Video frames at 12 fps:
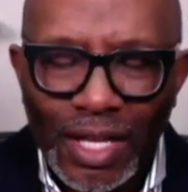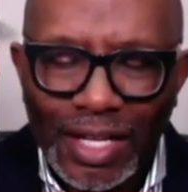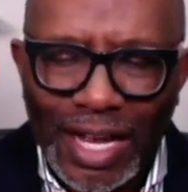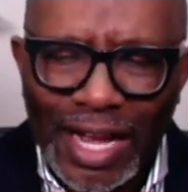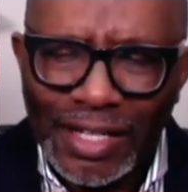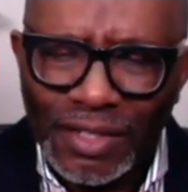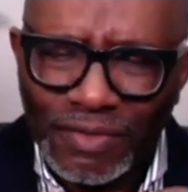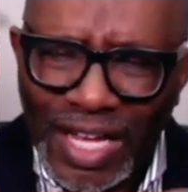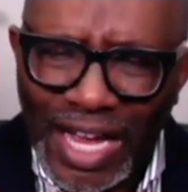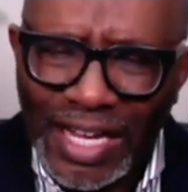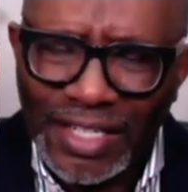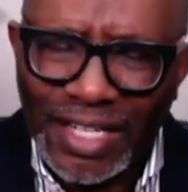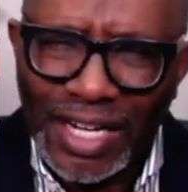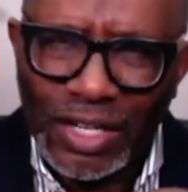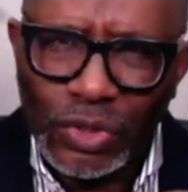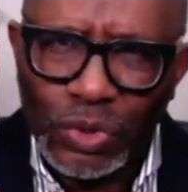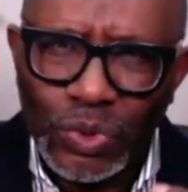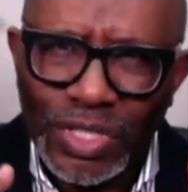Kind of tight, kind of
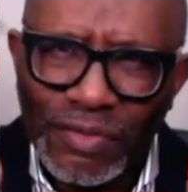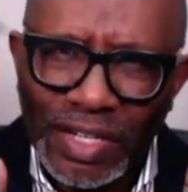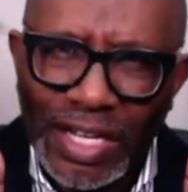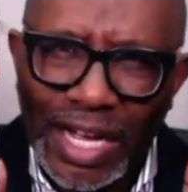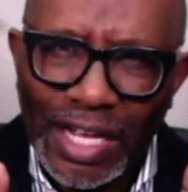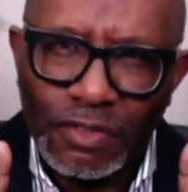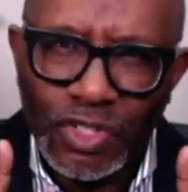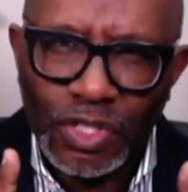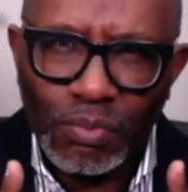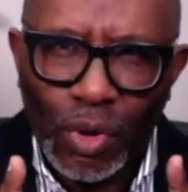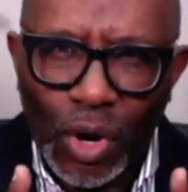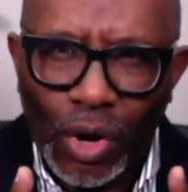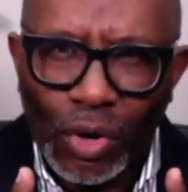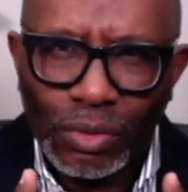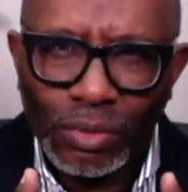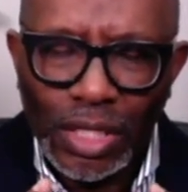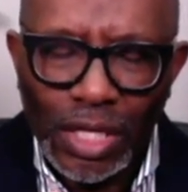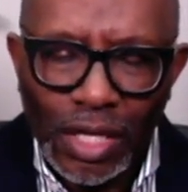loose, even kind of
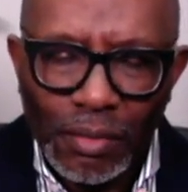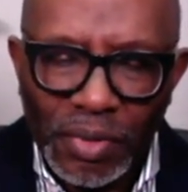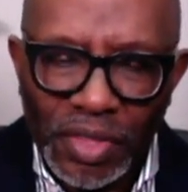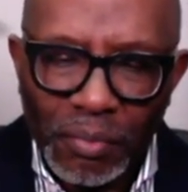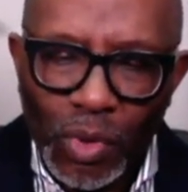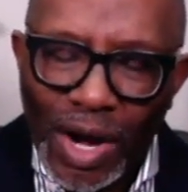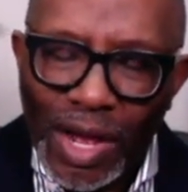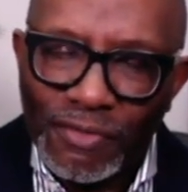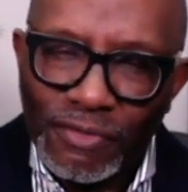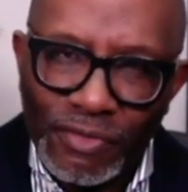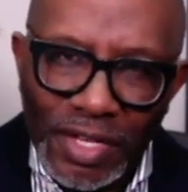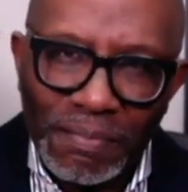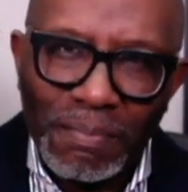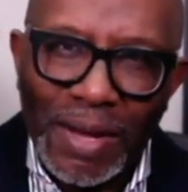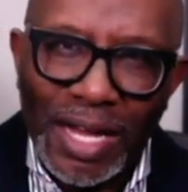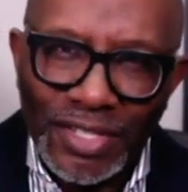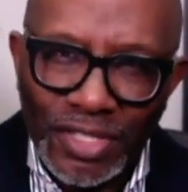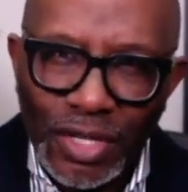small. But the more I fit
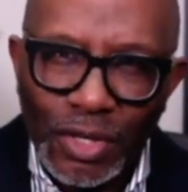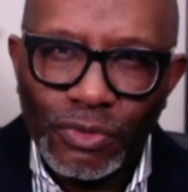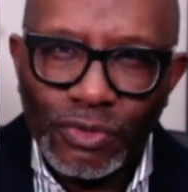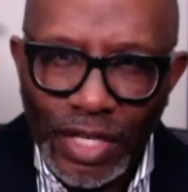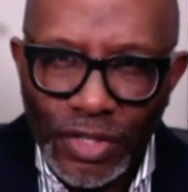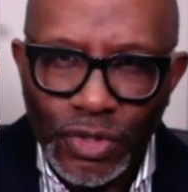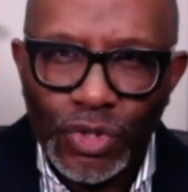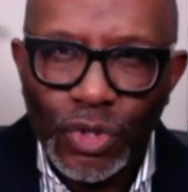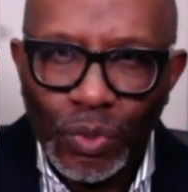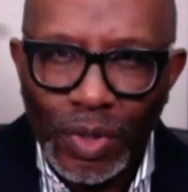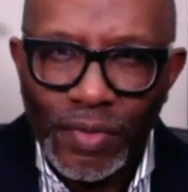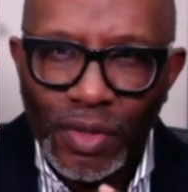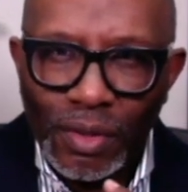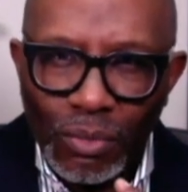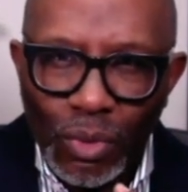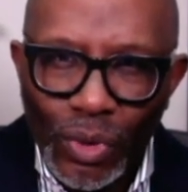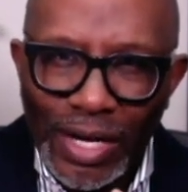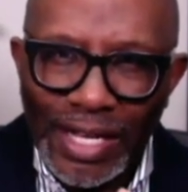myself into it, the
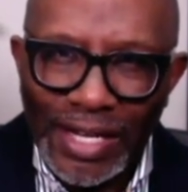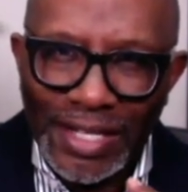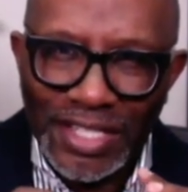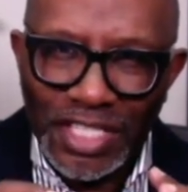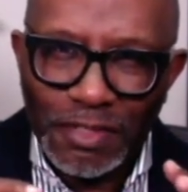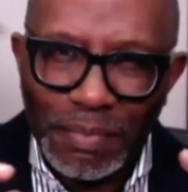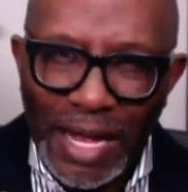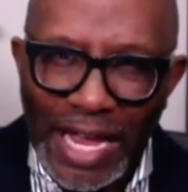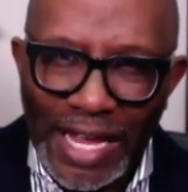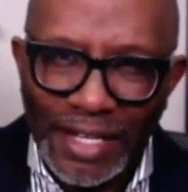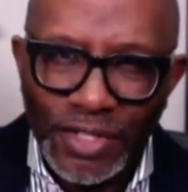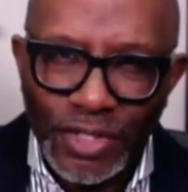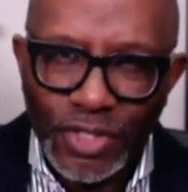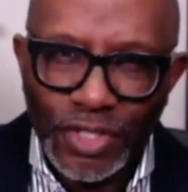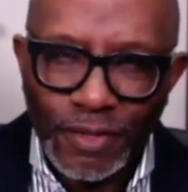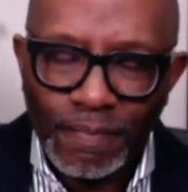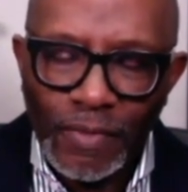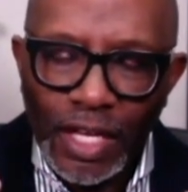more it expands.
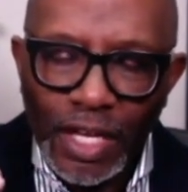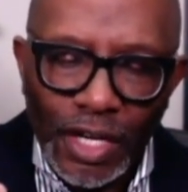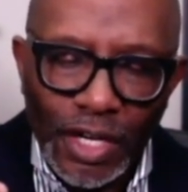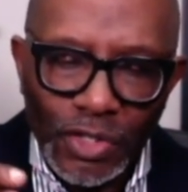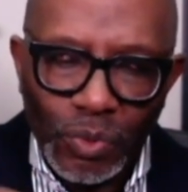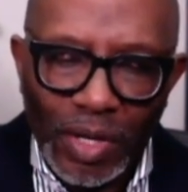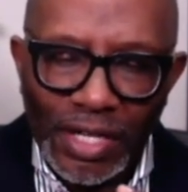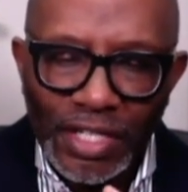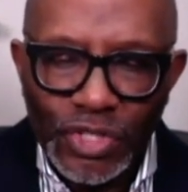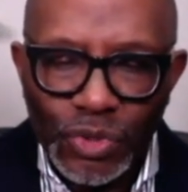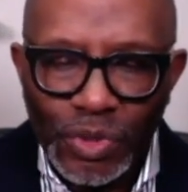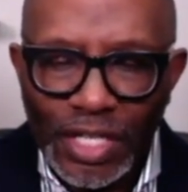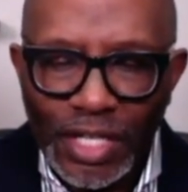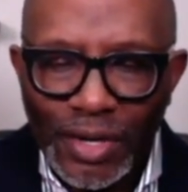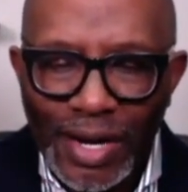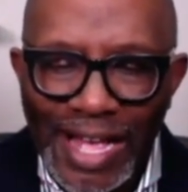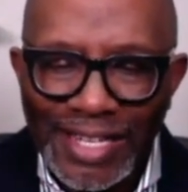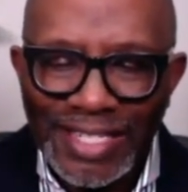Here's what I need you to hear.
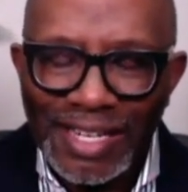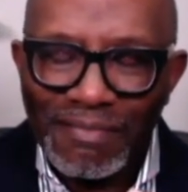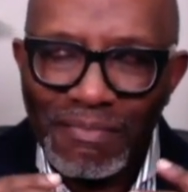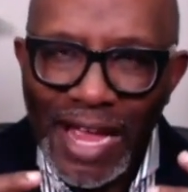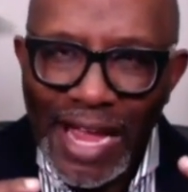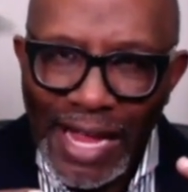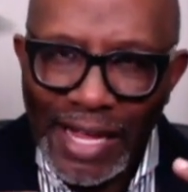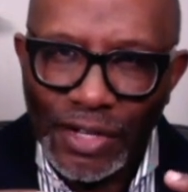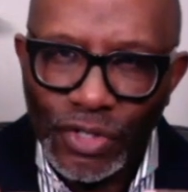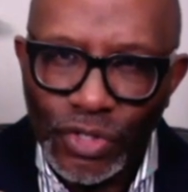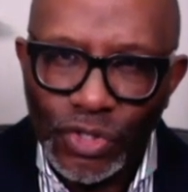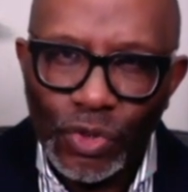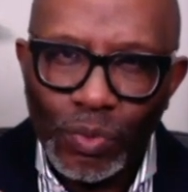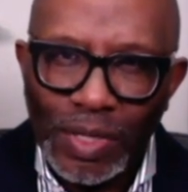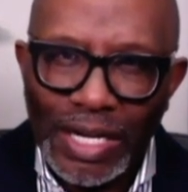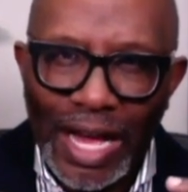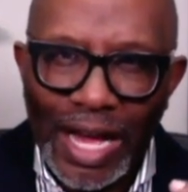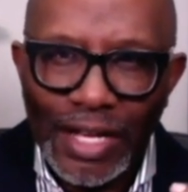As a man, you
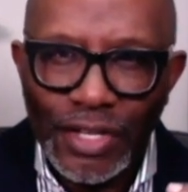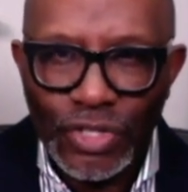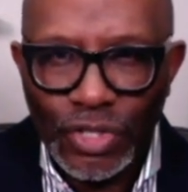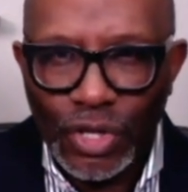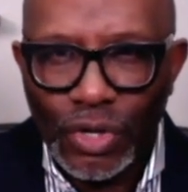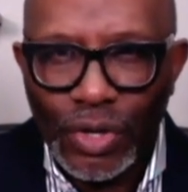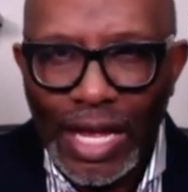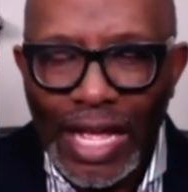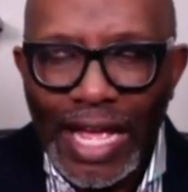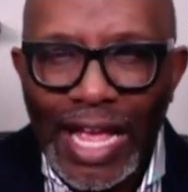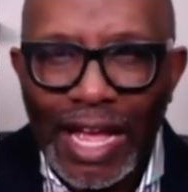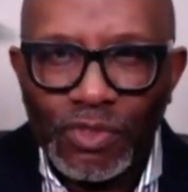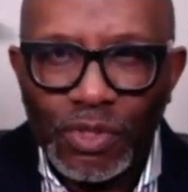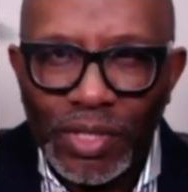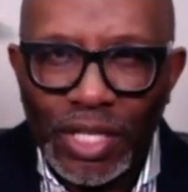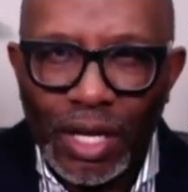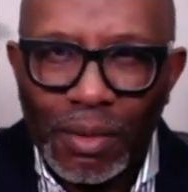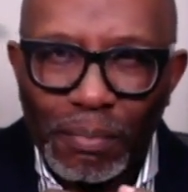and I, sir, have to
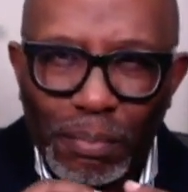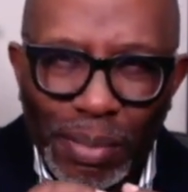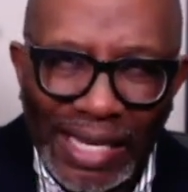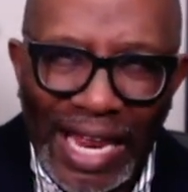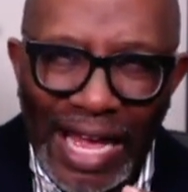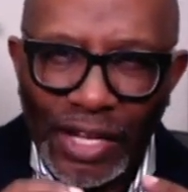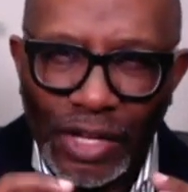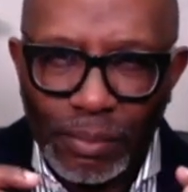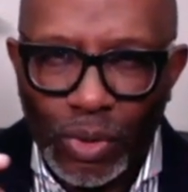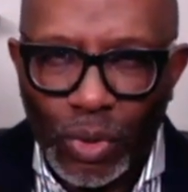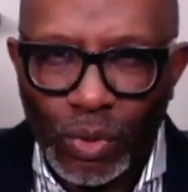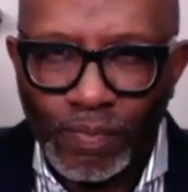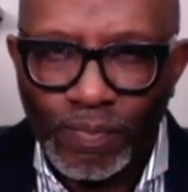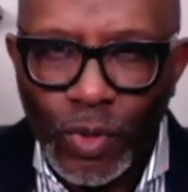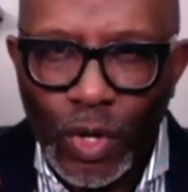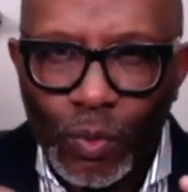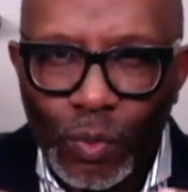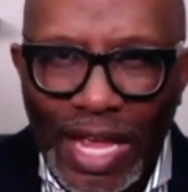become pliable.
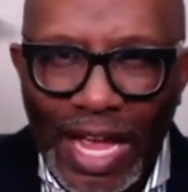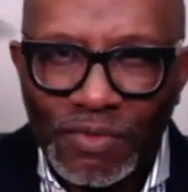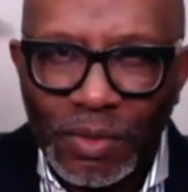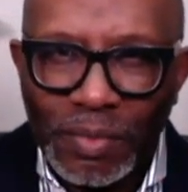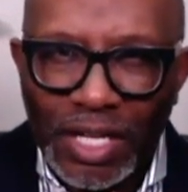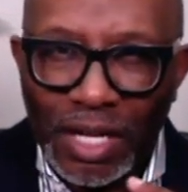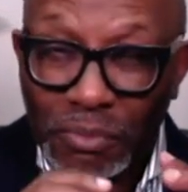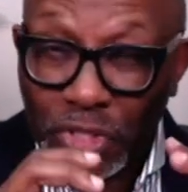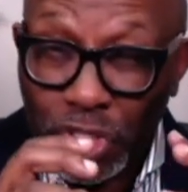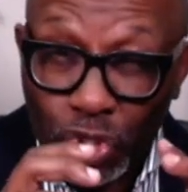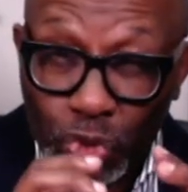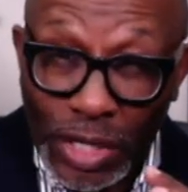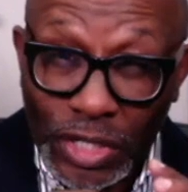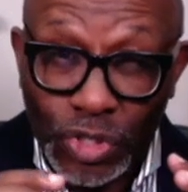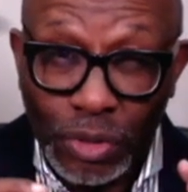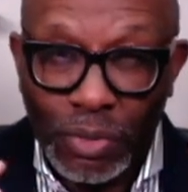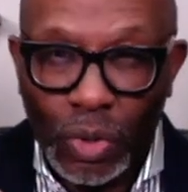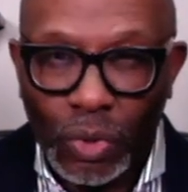We have to become
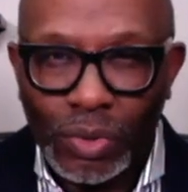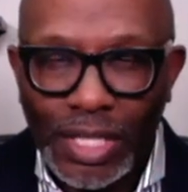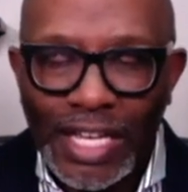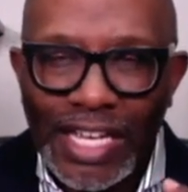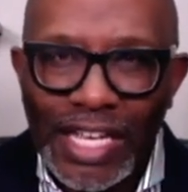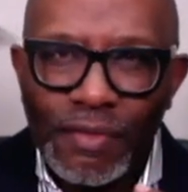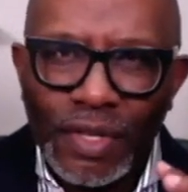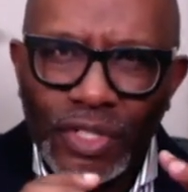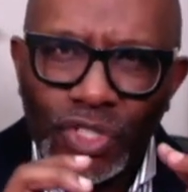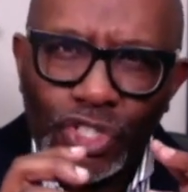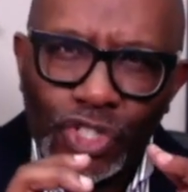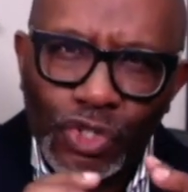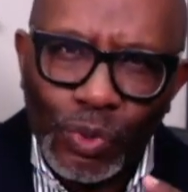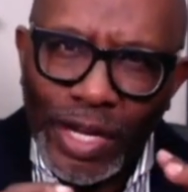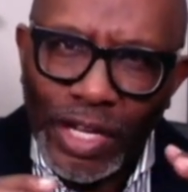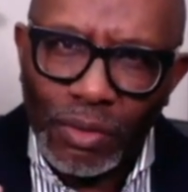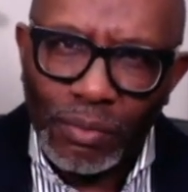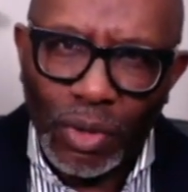stretchable, even
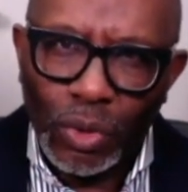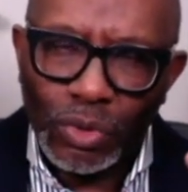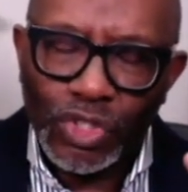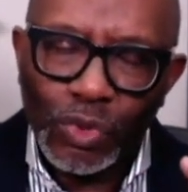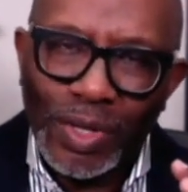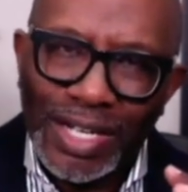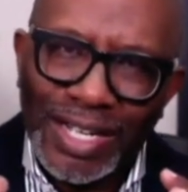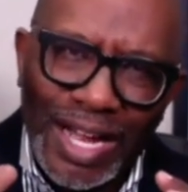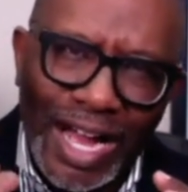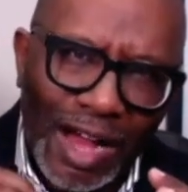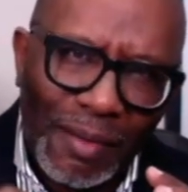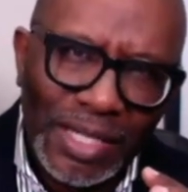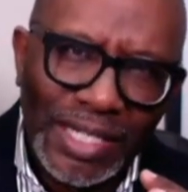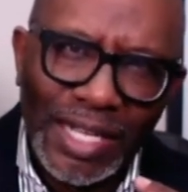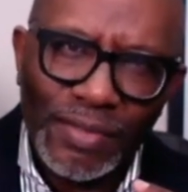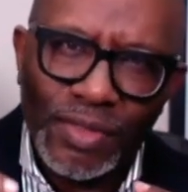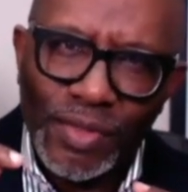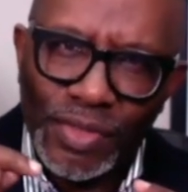strainable to
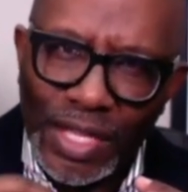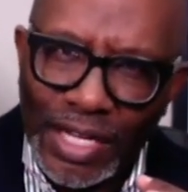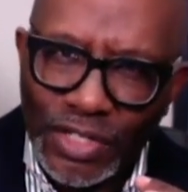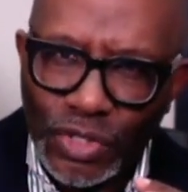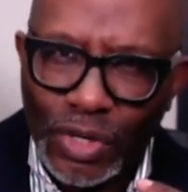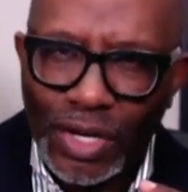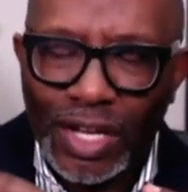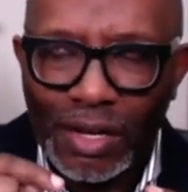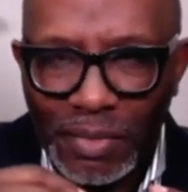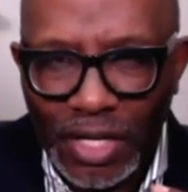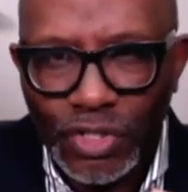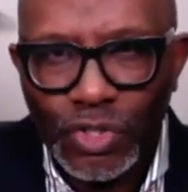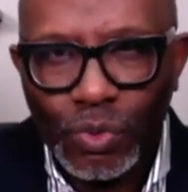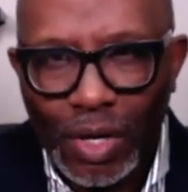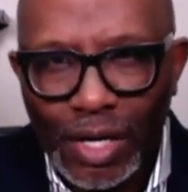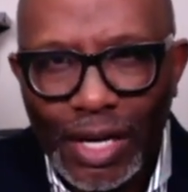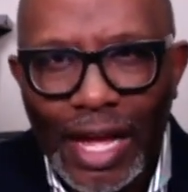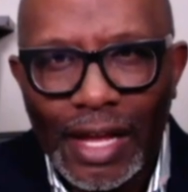accommodate the things that are coming into our
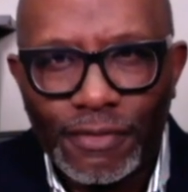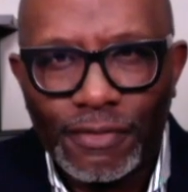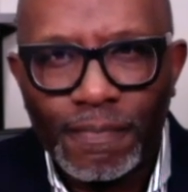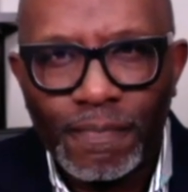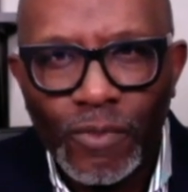life.